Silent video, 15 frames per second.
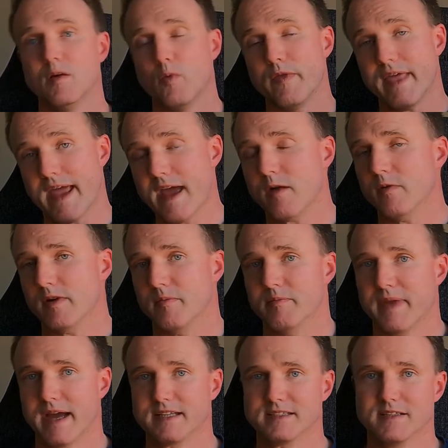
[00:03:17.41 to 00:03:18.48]
without
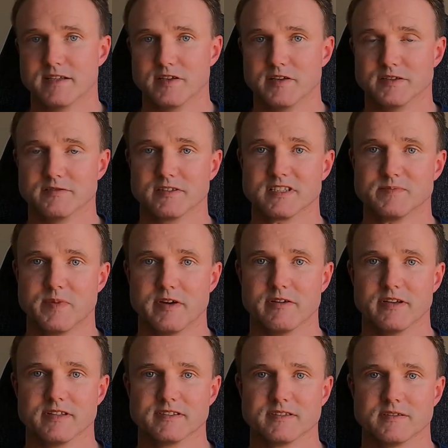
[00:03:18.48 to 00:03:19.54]
impacting the user
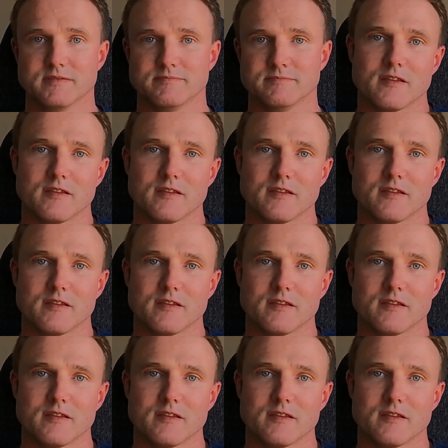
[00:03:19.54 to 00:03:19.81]
experience.